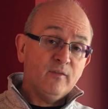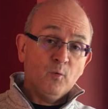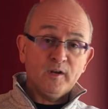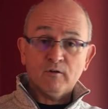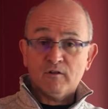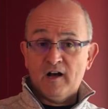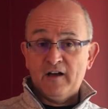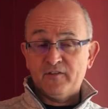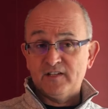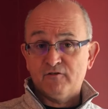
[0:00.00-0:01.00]
the window
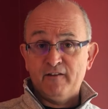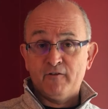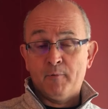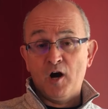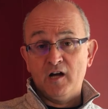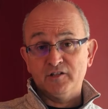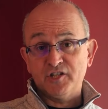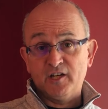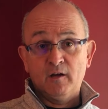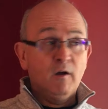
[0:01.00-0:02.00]
cloth is great for
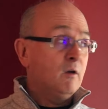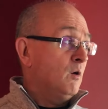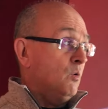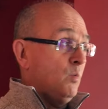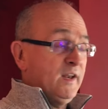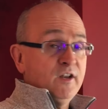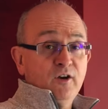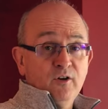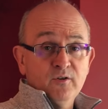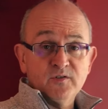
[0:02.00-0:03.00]
polishing
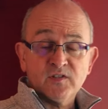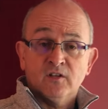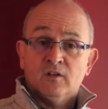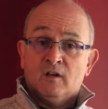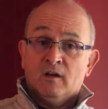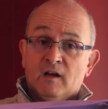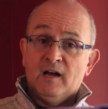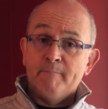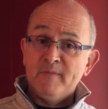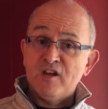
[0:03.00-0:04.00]
windows,
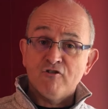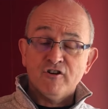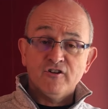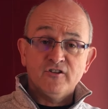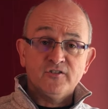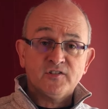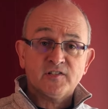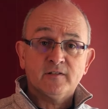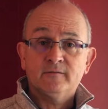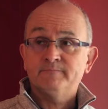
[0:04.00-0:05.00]
mirrors,